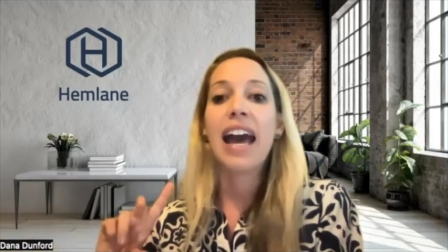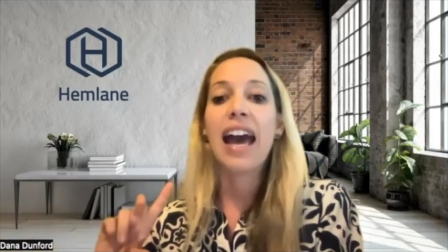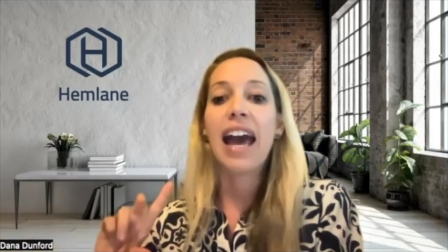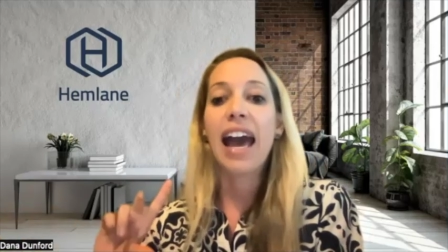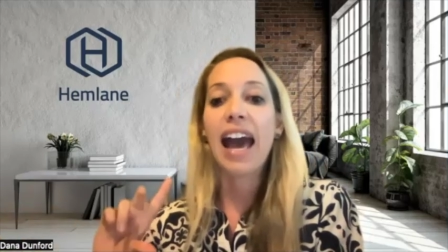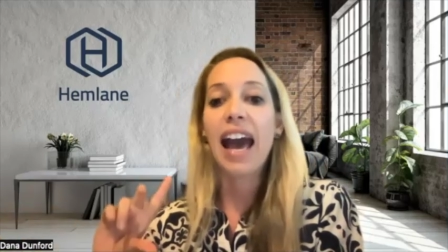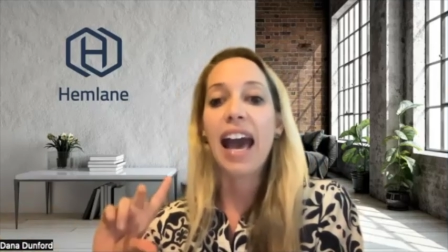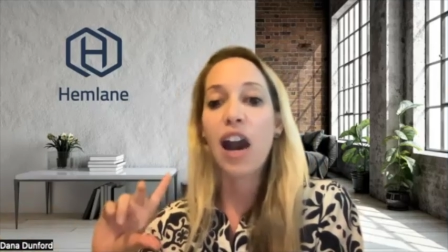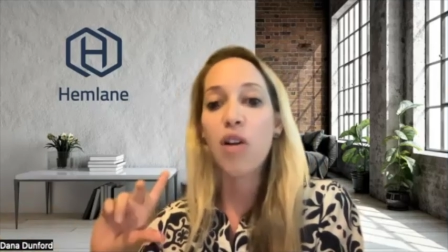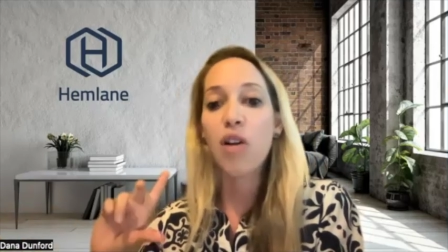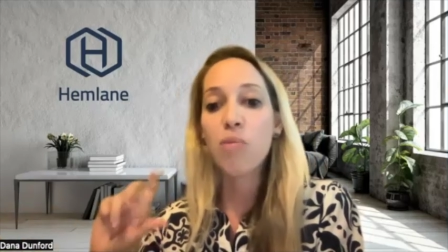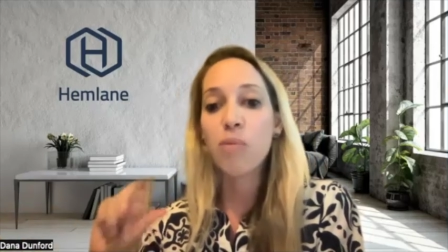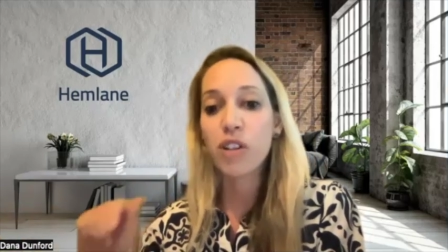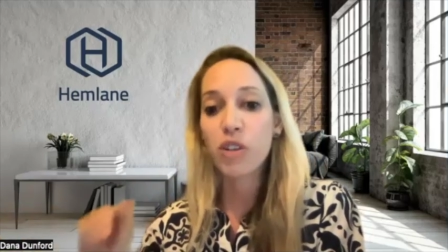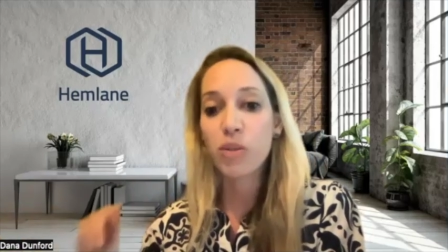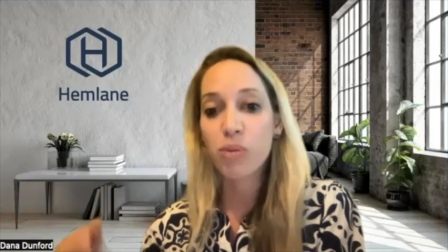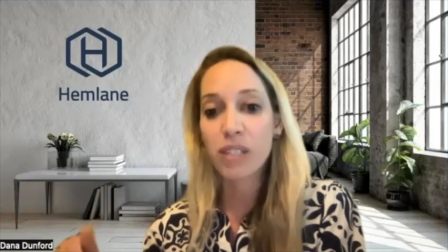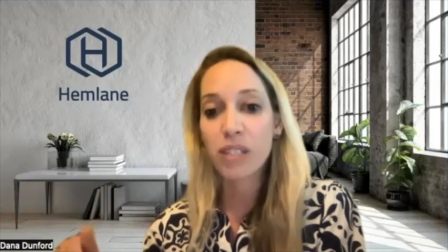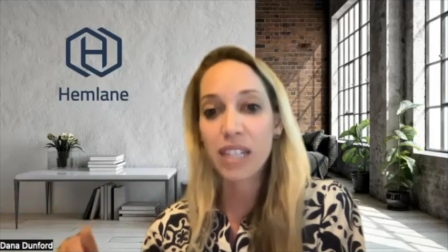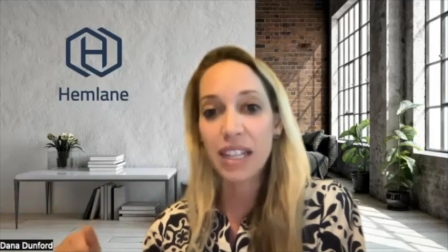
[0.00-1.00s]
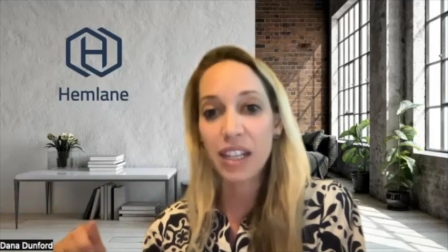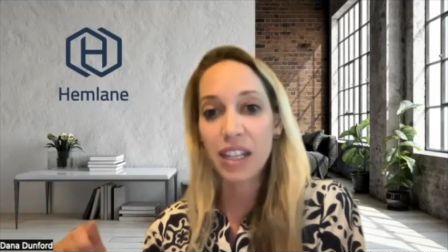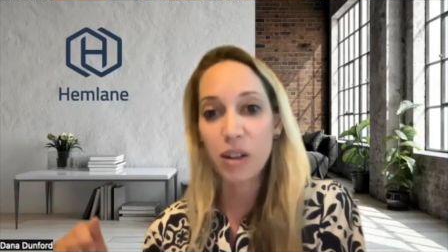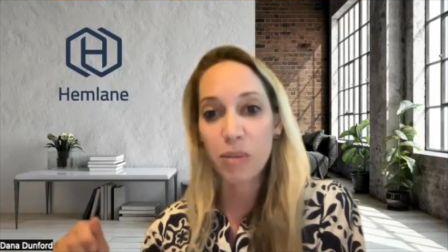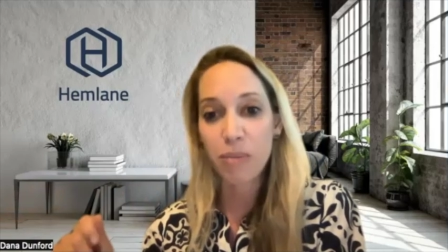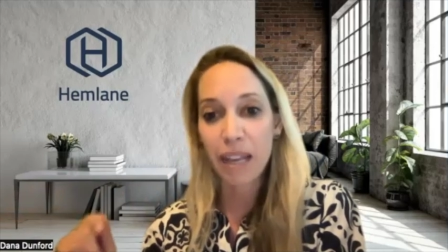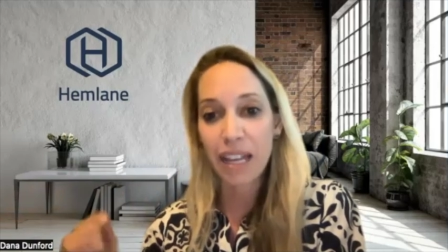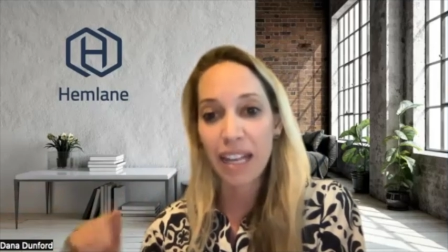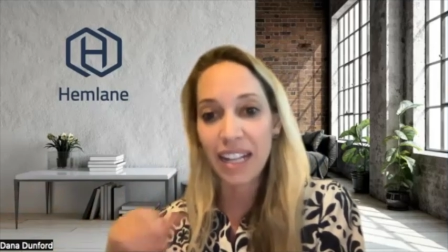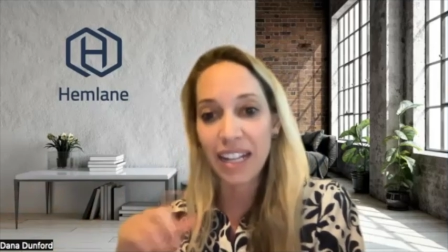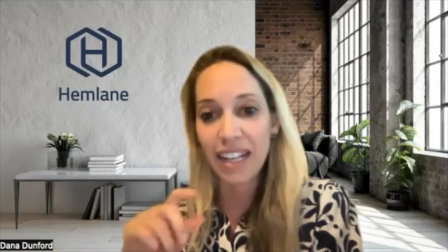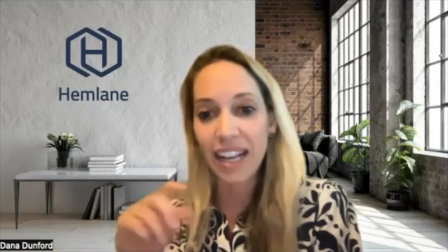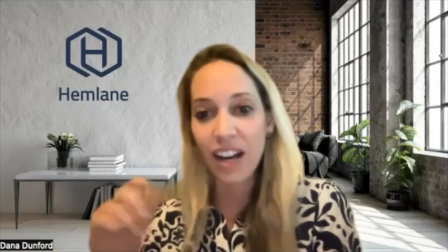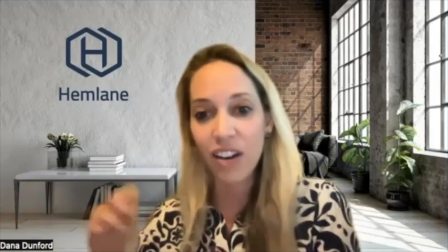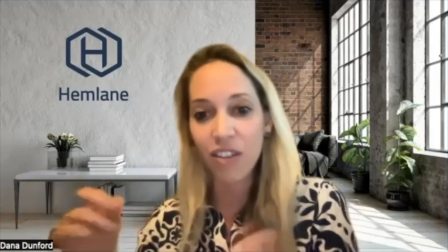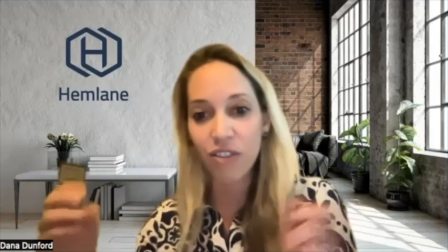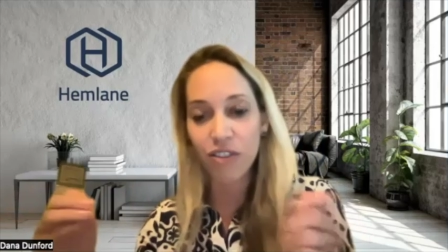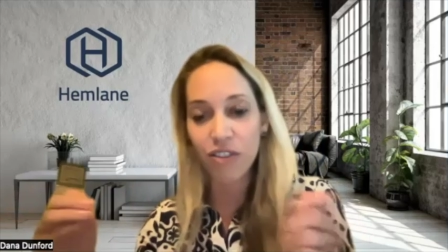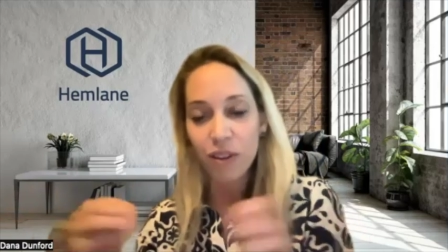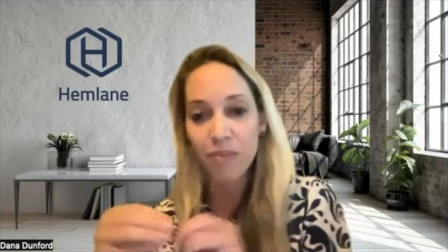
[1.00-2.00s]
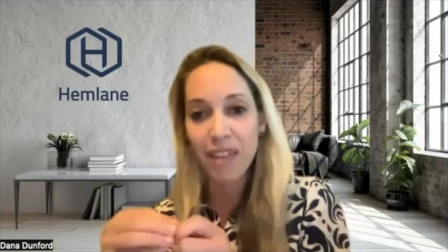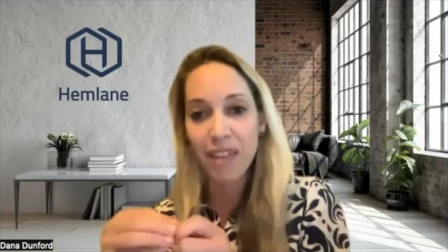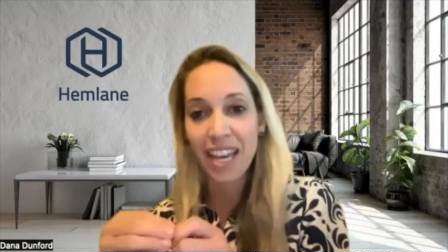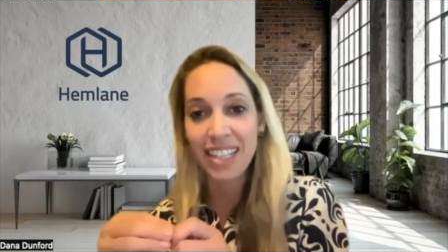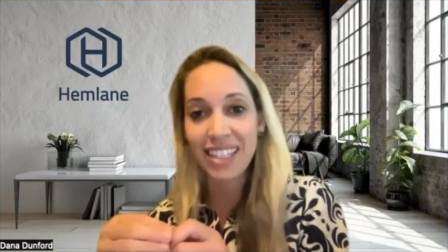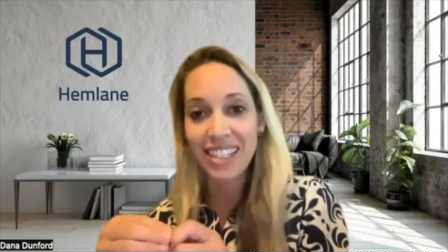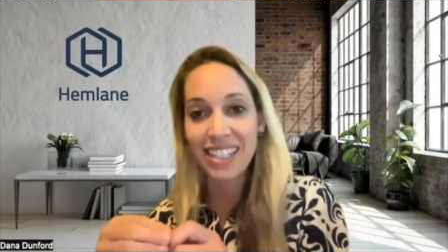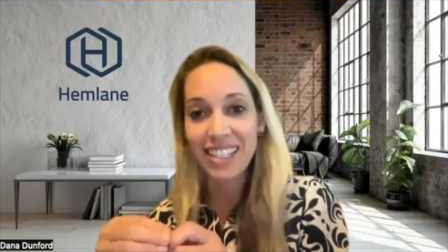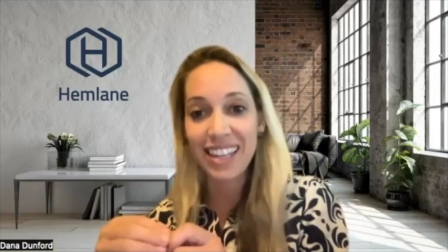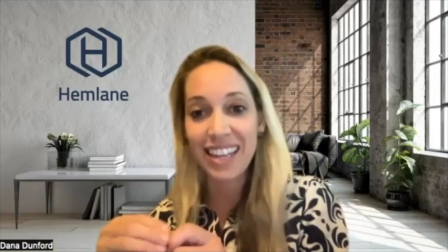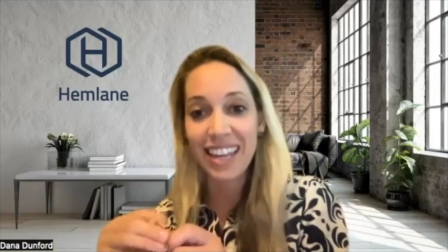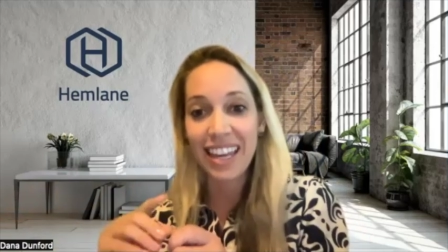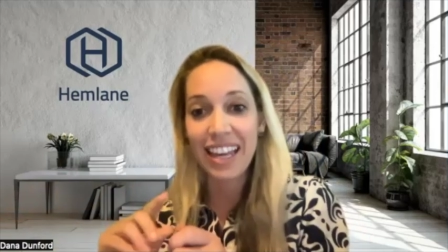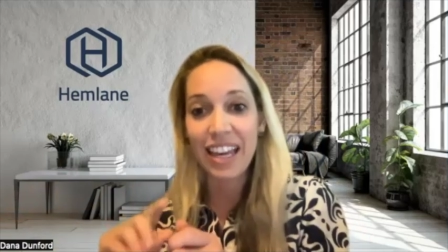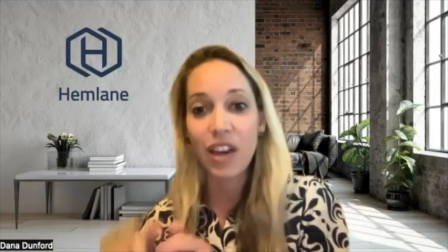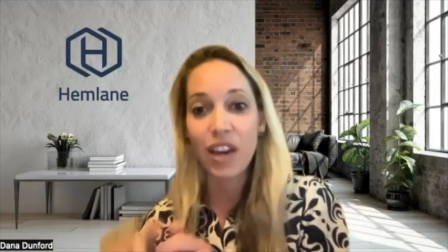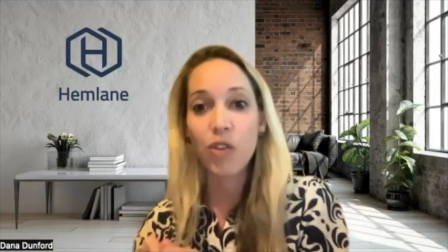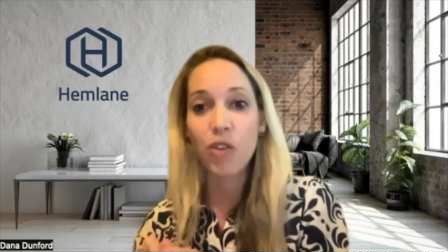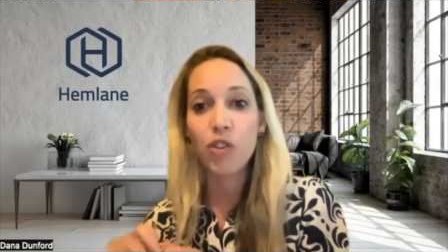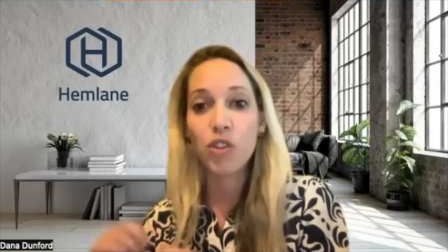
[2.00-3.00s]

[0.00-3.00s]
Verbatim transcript: how much was in their bank account from that sync?